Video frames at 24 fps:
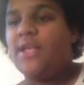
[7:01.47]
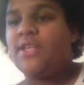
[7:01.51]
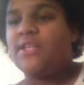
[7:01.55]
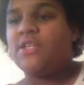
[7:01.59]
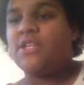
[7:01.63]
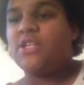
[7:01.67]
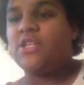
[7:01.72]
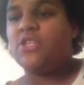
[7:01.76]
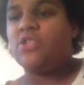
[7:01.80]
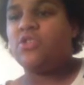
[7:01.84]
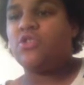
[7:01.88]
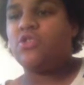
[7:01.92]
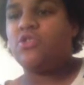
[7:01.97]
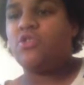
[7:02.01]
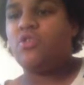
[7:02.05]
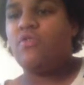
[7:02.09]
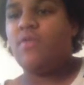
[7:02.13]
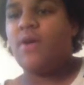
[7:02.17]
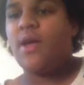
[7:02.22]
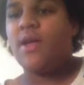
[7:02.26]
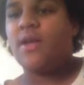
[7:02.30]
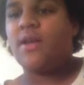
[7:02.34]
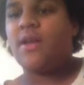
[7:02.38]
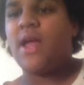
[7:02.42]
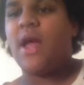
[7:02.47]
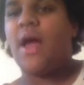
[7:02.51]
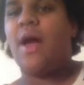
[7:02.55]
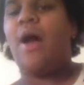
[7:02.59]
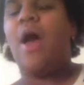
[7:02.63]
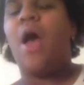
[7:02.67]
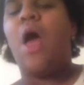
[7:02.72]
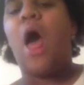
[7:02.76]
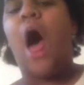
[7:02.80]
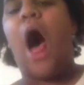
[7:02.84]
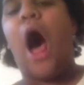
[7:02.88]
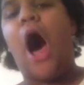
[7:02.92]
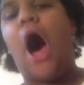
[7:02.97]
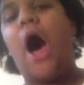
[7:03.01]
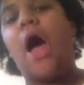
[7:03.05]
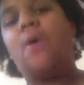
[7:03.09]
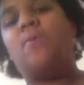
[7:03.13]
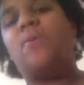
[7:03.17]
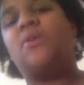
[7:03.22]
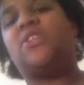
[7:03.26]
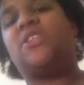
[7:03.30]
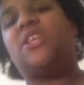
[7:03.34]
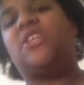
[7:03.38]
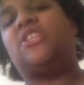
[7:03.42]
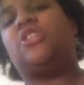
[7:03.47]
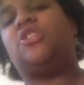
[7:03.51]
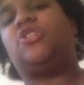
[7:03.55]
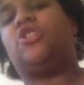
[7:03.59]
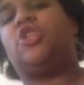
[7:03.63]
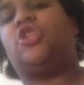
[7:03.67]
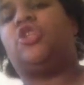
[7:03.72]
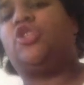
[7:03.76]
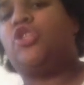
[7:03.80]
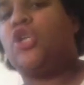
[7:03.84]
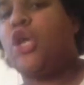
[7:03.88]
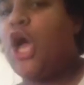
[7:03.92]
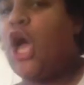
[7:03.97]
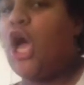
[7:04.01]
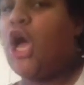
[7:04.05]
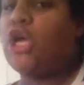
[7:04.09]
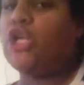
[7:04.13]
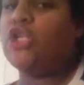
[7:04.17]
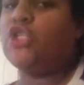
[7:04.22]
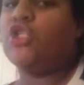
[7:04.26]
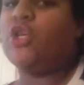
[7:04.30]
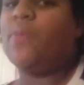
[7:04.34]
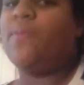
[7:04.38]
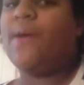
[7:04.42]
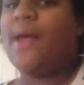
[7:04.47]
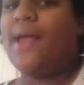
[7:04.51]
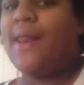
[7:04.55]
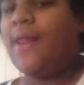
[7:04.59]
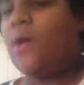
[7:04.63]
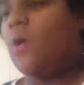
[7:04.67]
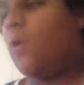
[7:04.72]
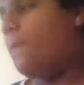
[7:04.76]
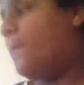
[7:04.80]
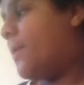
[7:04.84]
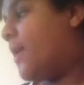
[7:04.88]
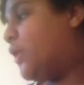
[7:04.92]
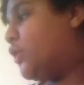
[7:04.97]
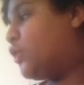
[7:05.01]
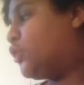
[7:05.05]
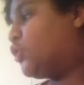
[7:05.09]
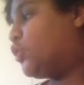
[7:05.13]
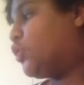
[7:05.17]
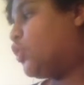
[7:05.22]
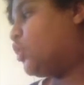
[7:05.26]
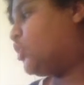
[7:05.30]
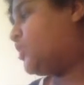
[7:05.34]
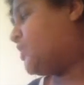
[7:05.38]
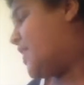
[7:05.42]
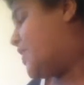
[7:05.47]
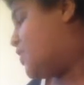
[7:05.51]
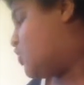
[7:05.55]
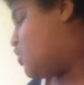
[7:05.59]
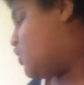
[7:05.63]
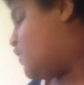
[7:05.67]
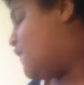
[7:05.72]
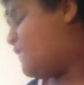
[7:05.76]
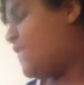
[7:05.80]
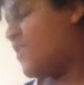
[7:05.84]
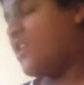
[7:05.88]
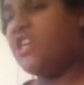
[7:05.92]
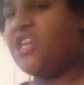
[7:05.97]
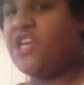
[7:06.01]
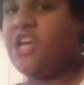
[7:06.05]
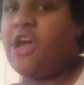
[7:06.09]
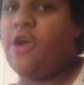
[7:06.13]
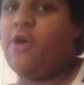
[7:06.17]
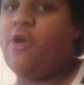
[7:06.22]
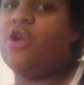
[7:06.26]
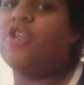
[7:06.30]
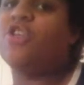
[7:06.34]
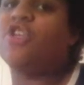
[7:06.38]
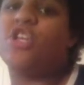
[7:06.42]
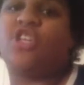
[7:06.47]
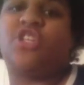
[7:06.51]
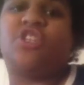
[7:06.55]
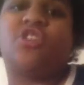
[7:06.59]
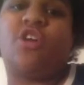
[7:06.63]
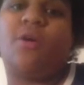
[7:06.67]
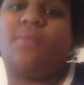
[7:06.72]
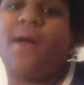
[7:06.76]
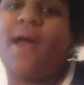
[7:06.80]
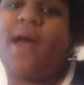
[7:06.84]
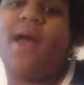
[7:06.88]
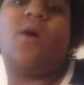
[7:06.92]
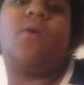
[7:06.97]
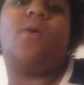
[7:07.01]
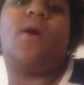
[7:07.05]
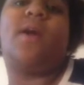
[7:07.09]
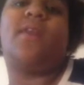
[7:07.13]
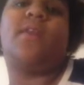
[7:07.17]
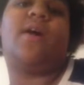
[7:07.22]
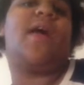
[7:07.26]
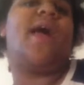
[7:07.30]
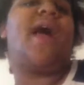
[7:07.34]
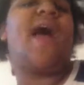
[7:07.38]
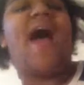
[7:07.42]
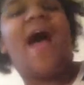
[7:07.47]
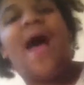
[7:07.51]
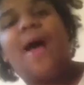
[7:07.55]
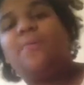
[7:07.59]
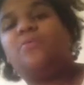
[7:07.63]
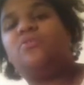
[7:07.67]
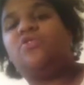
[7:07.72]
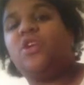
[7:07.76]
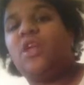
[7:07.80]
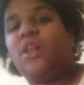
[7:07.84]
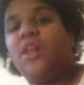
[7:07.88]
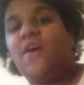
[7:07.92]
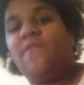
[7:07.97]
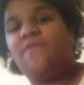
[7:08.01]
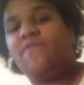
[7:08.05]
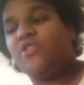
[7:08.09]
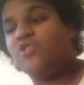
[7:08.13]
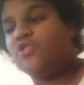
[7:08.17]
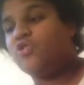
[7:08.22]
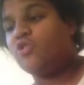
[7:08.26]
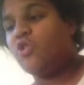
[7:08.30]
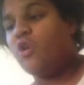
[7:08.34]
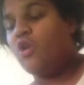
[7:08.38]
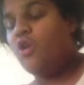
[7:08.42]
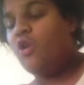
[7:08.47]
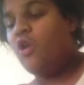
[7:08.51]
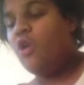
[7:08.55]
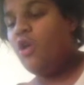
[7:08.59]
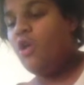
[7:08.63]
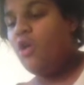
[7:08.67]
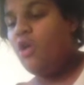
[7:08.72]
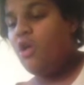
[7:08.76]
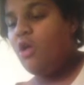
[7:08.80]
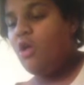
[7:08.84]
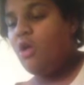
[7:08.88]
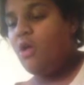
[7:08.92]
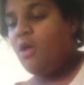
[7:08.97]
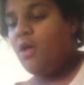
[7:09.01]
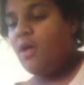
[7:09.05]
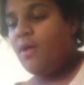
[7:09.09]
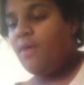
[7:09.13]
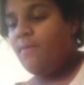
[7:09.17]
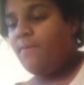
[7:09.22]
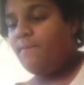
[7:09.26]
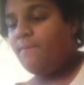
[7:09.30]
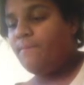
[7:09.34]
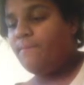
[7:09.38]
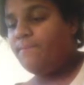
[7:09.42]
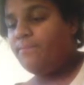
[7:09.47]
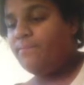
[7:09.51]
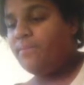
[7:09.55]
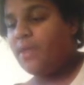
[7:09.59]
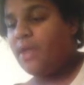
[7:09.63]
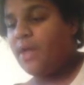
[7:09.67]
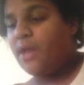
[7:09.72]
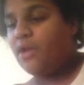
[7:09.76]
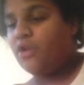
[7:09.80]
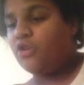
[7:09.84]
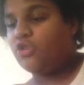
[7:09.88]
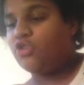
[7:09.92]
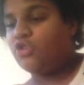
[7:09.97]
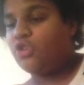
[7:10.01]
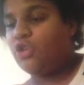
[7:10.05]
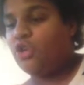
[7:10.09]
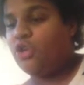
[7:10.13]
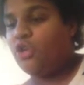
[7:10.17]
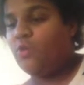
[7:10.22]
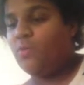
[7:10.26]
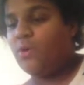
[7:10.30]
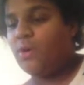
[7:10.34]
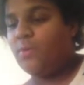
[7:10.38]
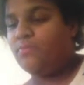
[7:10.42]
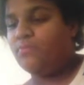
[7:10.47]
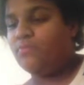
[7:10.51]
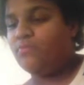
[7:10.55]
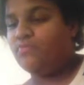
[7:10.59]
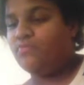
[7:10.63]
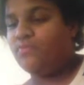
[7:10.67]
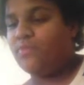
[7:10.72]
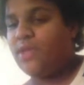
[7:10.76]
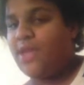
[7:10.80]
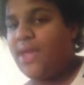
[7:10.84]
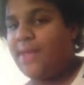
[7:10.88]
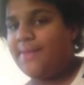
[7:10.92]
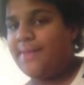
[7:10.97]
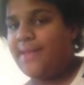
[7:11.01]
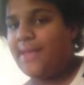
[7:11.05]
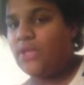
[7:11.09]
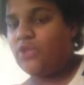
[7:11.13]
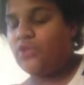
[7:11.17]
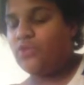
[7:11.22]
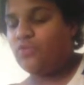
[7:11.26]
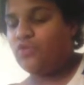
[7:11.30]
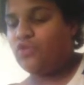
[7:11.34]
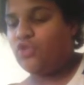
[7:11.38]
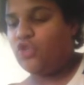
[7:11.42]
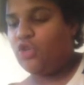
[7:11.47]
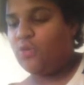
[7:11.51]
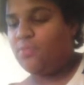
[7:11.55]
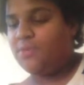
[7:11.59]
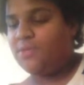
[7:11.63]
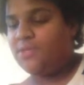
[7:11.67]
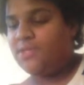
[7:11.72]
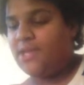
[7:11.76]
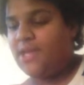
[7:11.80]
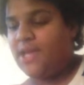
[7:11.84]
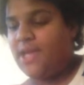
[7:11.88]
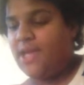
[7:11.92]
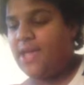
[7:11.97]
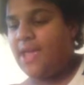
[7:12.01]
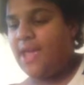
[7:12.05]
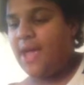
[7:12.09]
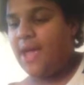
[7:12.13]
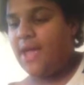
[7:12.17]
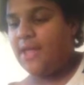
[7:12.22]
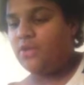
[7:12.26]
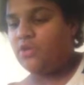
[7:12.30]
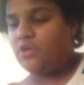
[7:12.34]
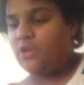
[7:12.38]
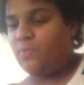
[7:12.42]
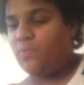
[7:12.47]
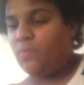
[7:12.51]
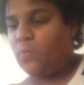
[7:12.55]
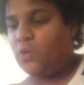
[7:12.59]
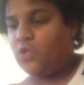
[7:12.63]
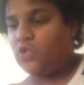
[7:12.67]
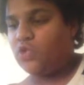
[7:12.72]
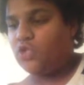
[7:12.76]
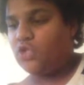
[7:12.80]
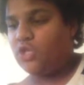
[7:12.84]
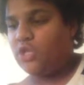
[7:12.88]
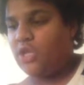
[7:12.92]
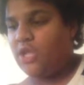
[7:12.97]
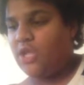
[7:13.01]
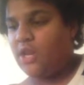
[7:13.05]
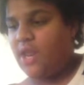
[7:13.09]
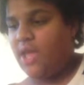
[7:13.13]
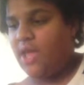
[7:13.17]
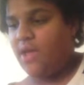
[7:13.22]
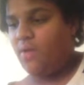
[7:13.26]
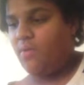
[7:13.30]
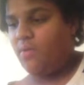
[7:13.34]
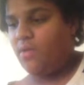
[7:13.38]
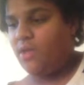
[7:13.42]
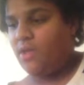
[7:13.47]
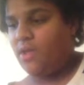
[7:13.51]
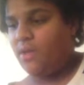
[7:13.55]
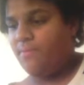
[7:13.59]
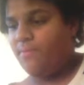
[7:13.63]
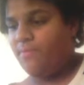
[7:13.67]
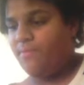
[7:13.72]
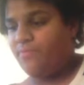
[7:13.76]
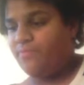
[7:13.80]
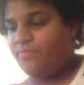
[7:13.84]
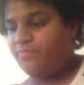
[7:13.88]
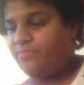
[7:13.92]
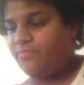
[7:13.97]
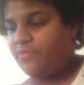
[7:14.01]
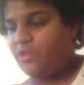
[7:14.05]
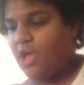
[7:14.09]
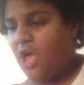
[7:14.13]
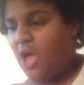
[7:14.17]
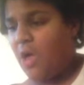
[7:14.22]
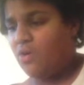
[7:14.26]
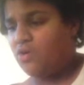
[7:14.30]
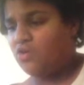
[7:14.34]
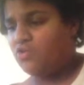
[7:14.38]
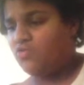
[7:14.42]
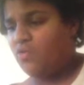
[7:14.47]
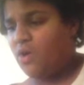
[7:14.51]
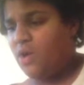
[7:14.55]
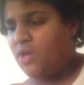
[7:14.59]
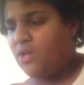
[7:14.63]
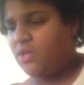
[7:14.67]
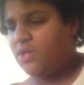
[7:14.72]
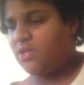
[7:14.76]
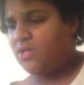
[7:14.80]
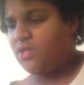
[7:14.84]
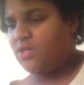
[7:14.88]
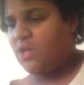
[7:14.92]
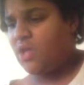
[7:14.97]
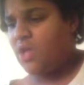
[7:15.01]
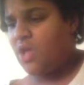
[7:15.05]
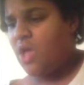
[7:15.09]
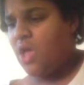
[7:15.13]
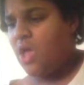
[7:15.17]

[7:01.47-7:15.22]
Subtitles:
listening to right now? I was listening to Touch by Little Mix because their new video had just come out and I absolutely love the song. And I'll show you one. It's on Tuberty and I'm watching it now. Yep, I was right.